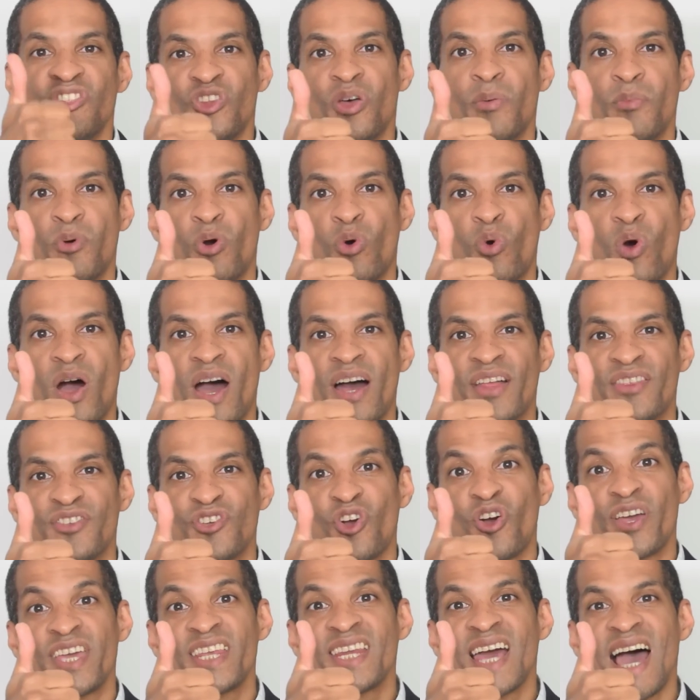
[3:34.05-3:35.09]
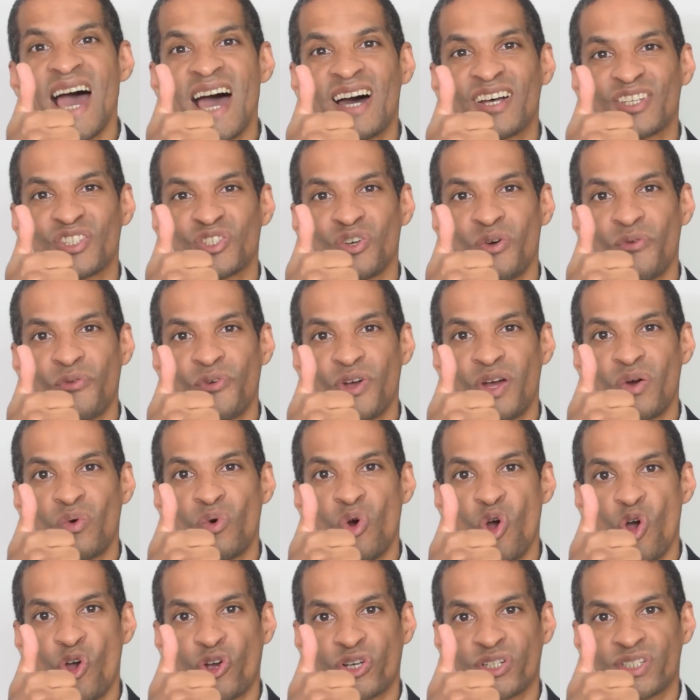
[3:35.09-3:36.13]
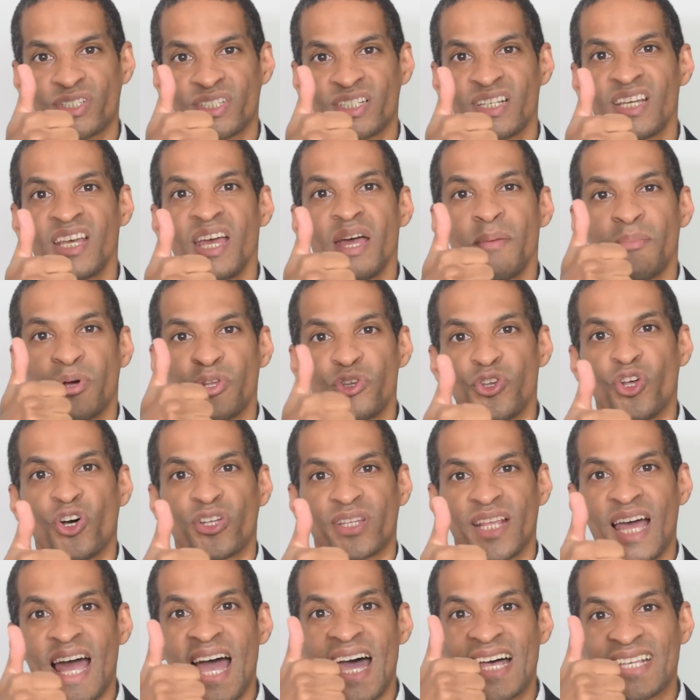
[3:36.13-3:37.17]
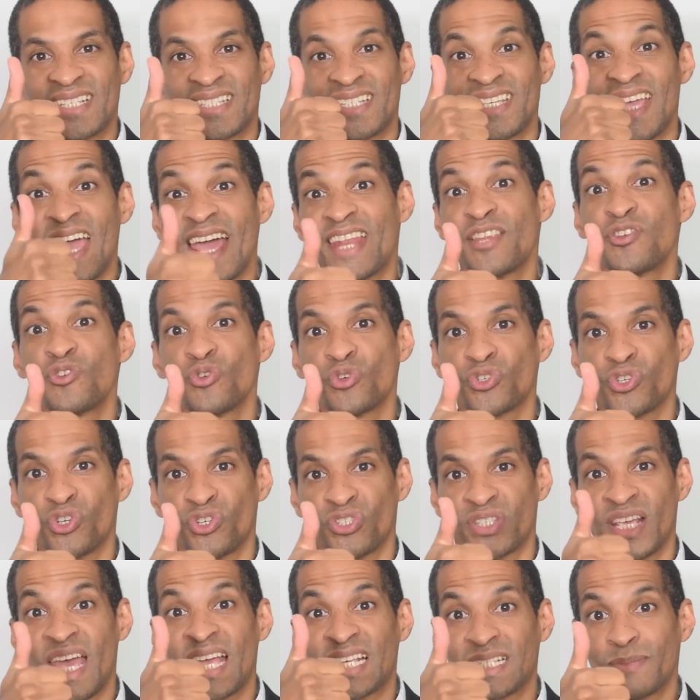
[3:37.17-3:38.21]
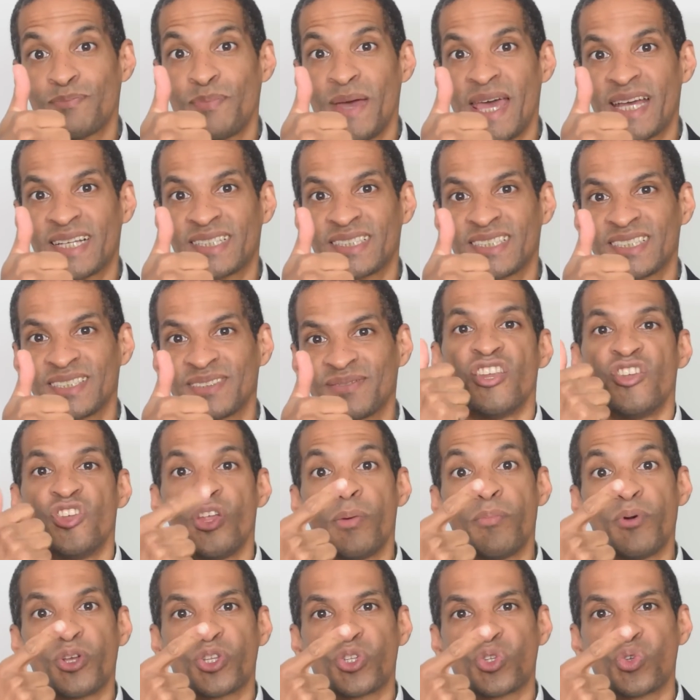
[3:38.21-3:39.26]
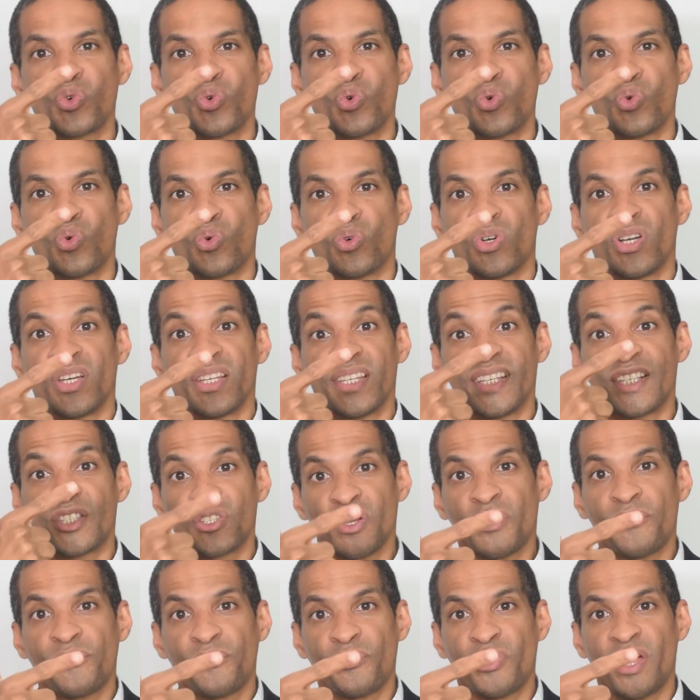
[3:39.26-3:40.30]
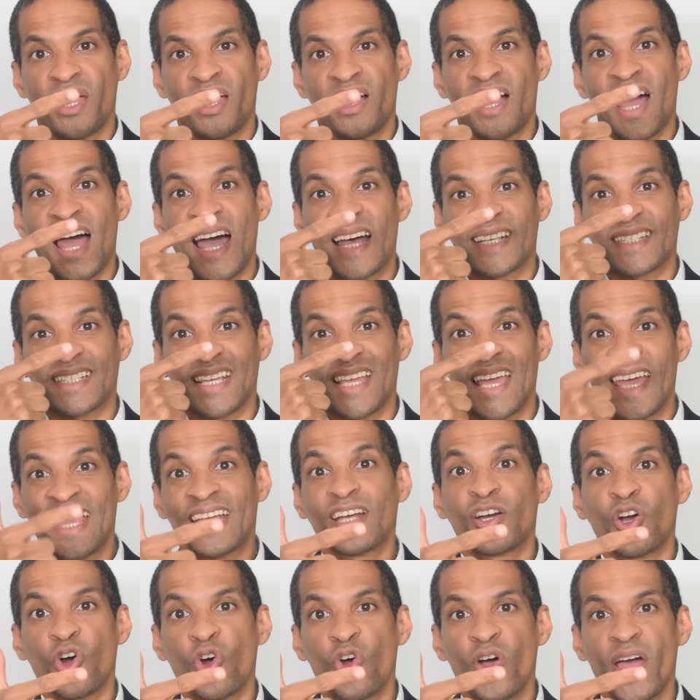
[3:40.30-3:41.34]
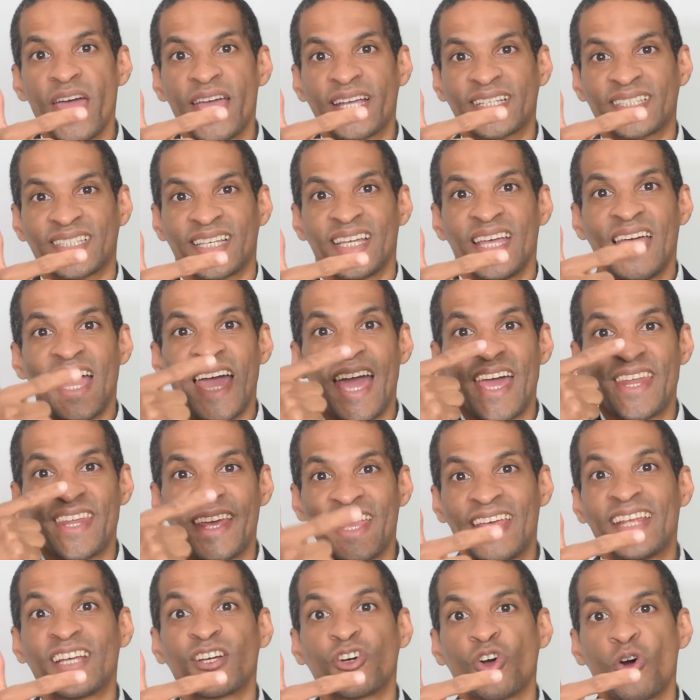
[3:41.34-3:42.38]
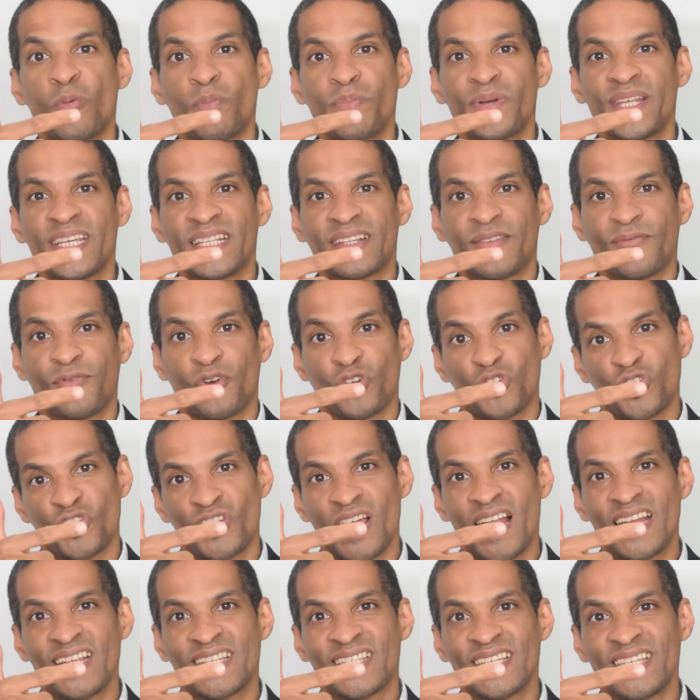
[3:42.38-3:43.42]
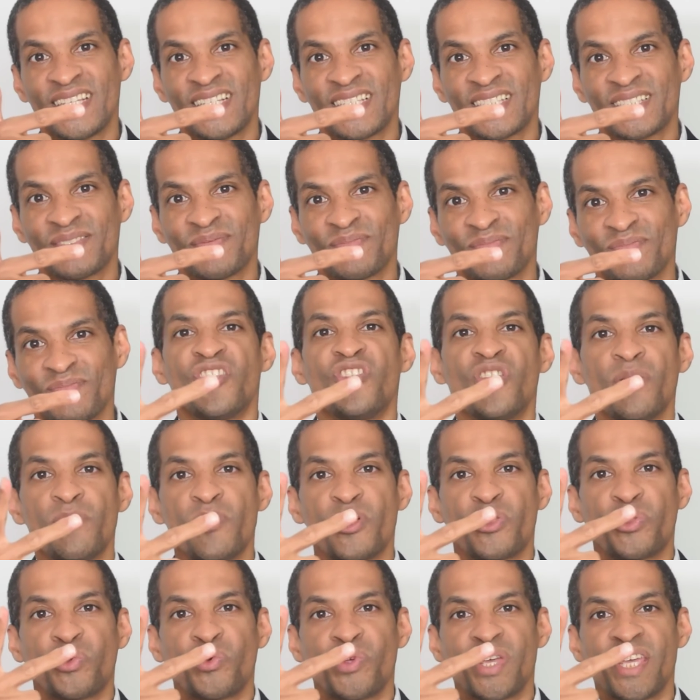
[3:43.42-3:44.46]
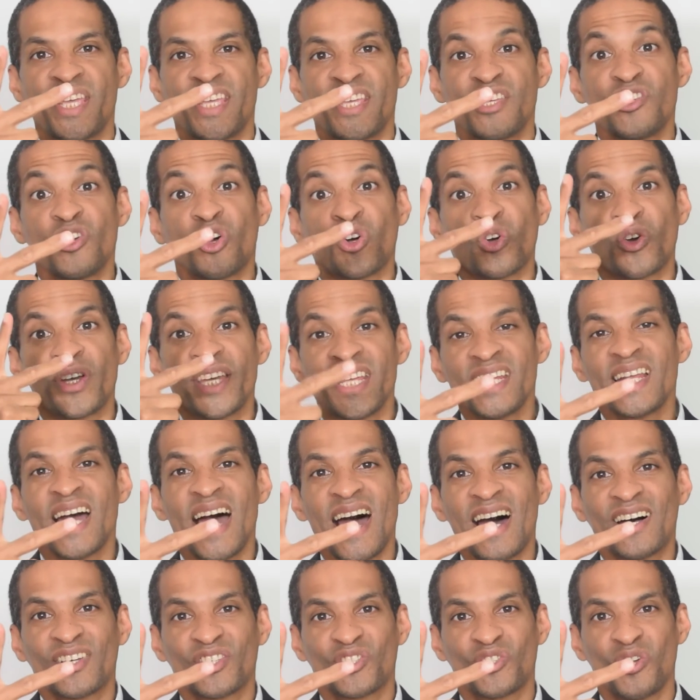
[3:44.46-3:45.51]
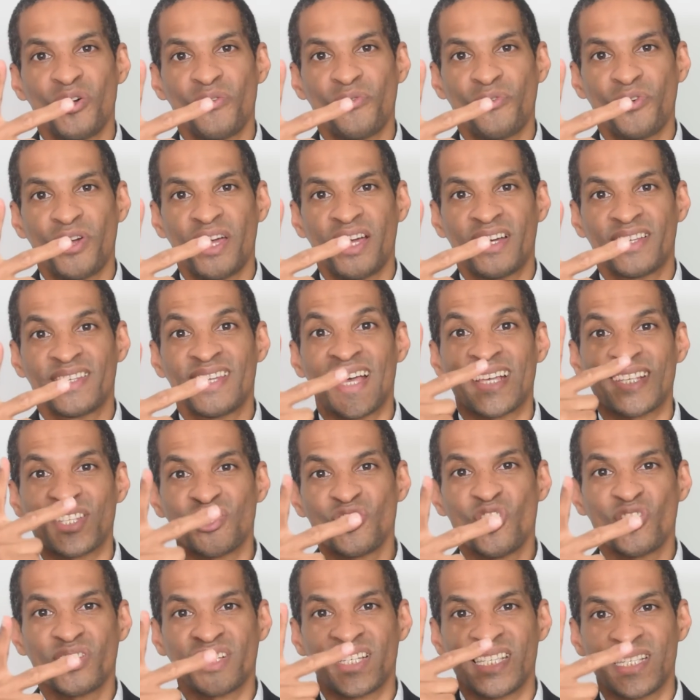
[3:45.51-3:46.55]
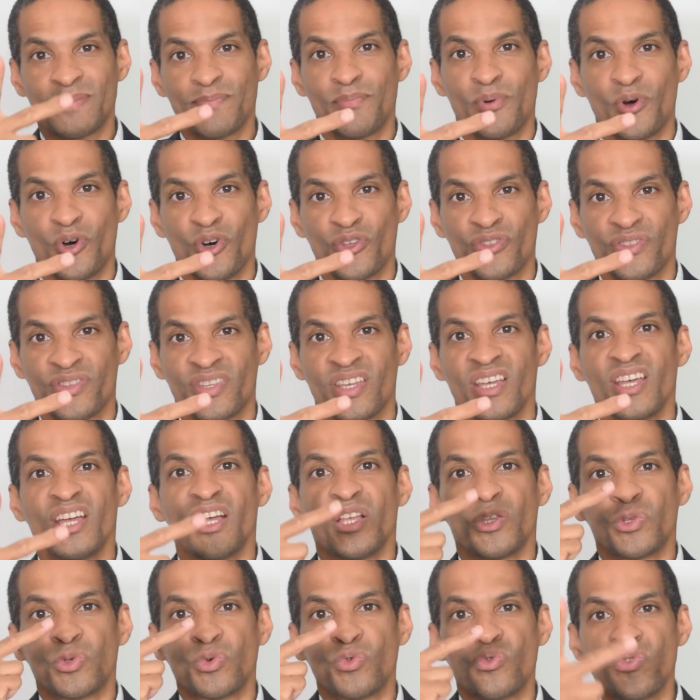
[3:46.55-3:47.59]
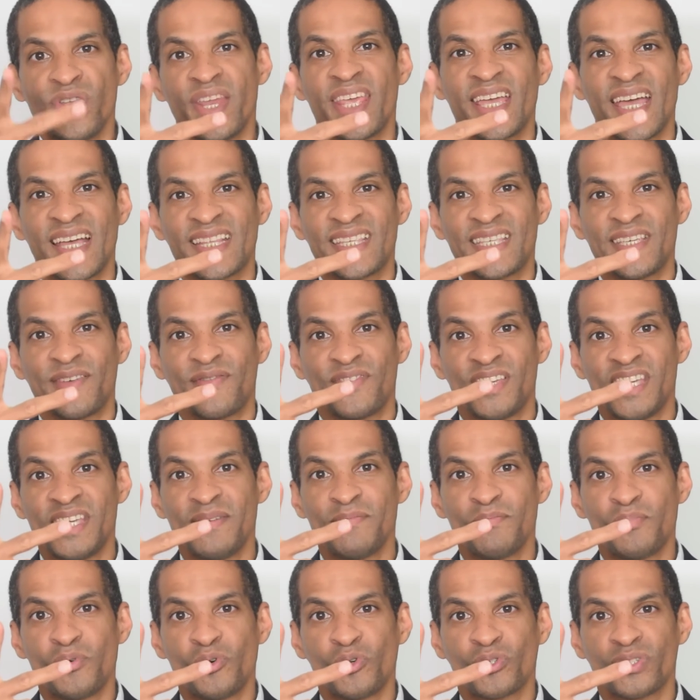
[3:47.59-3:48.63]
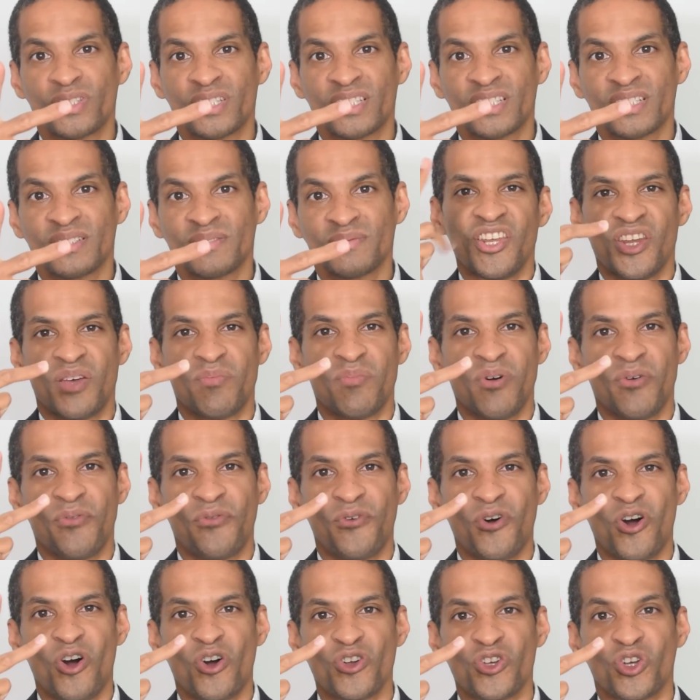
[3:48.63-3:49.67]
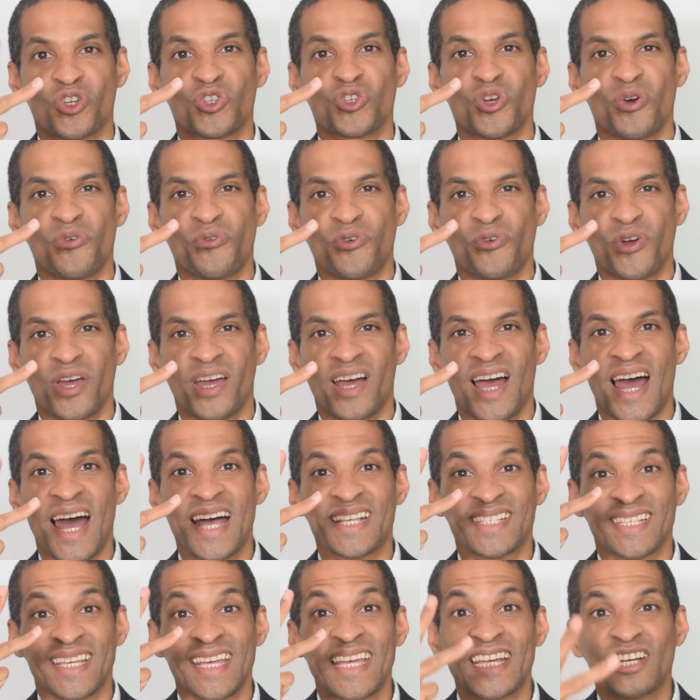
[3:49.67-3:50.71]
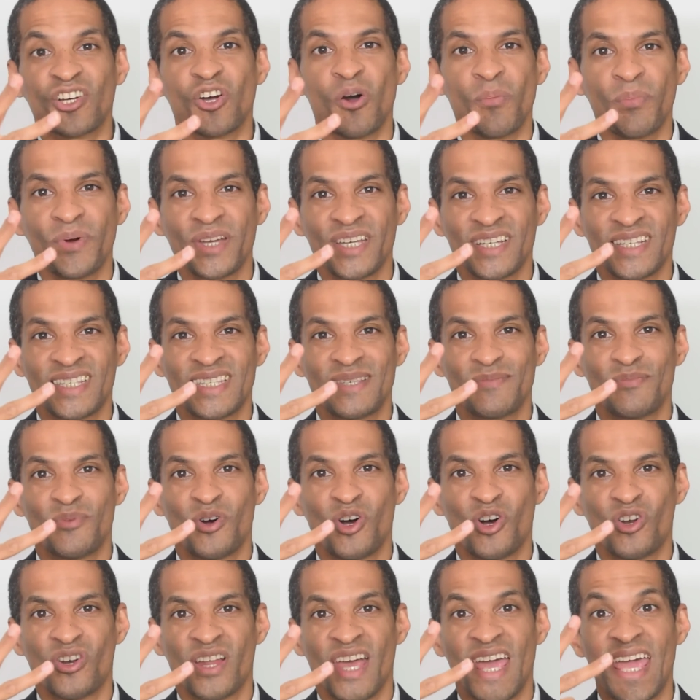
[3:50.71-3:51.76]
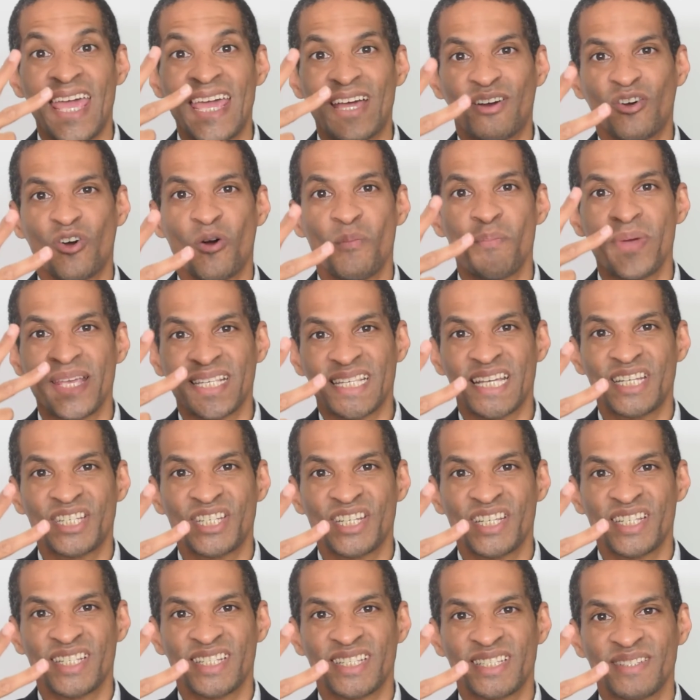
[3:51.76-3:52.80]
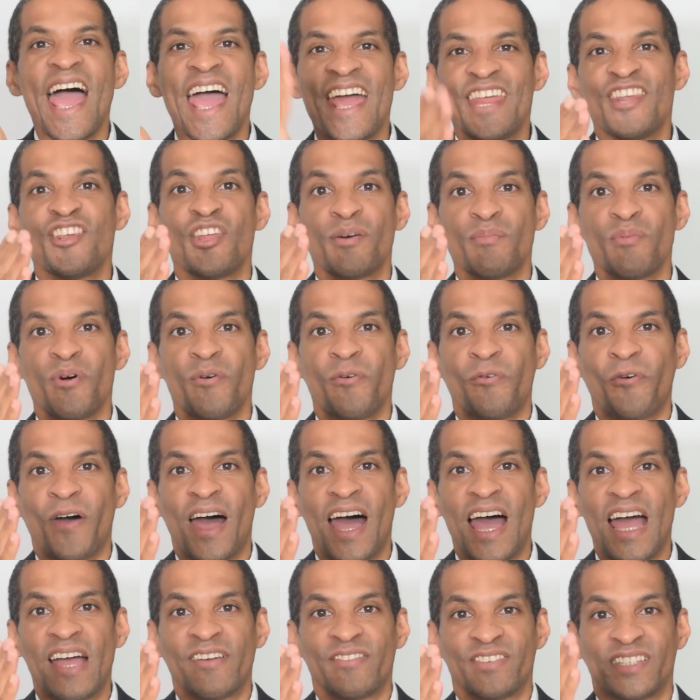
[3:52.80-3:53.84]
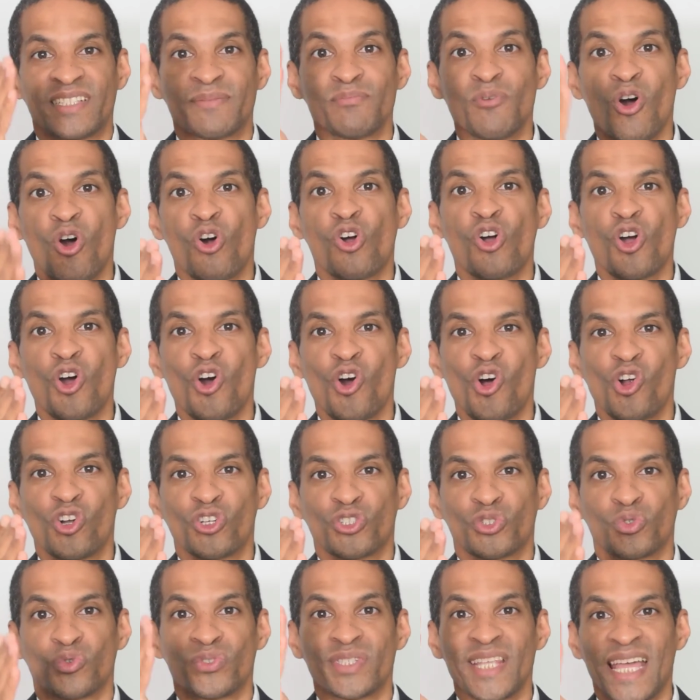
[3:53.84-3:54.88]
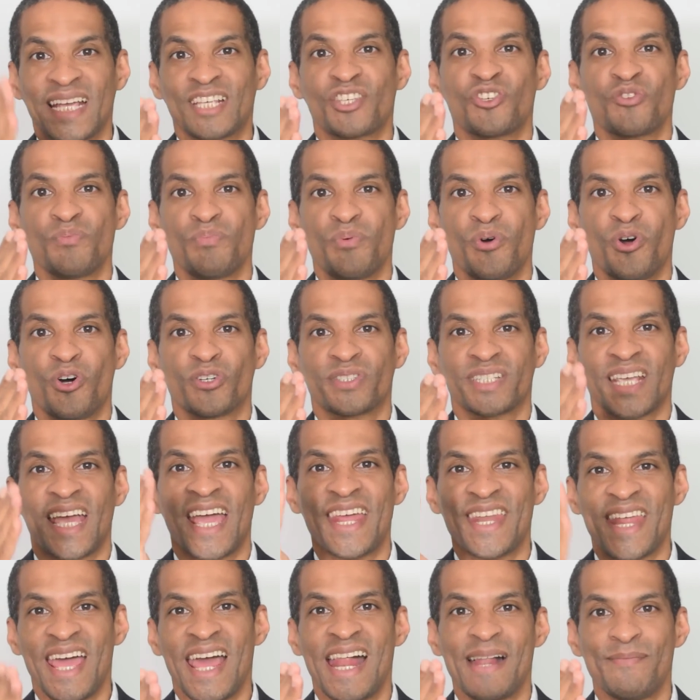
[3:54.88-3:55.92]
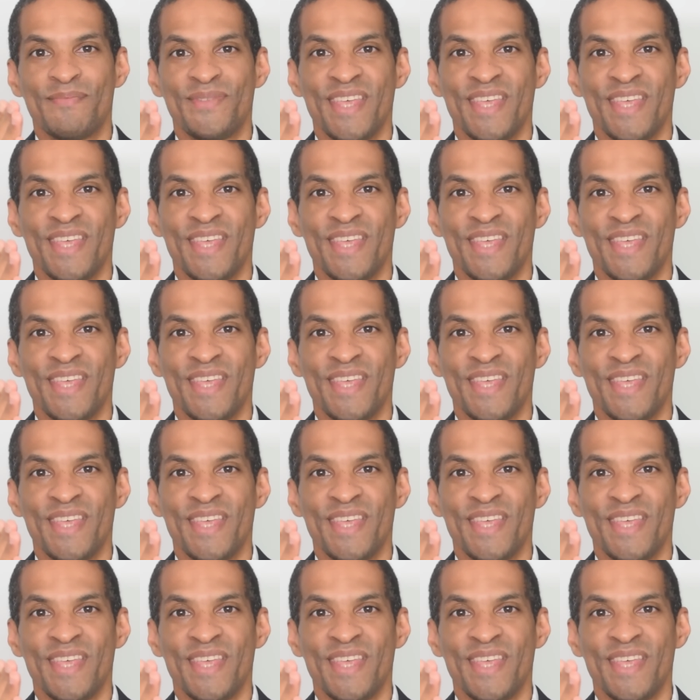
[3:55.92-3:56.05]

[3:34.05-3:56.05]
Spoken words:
number 1, your in-house software works but not as the end users expect. Number 2, the software has incorrect and incomplete functionalities. Number 3, your in-house software does not respond to negative inputs. Number 4, your software has incomprehensible error messages. And number 5 is more calls to tech support and help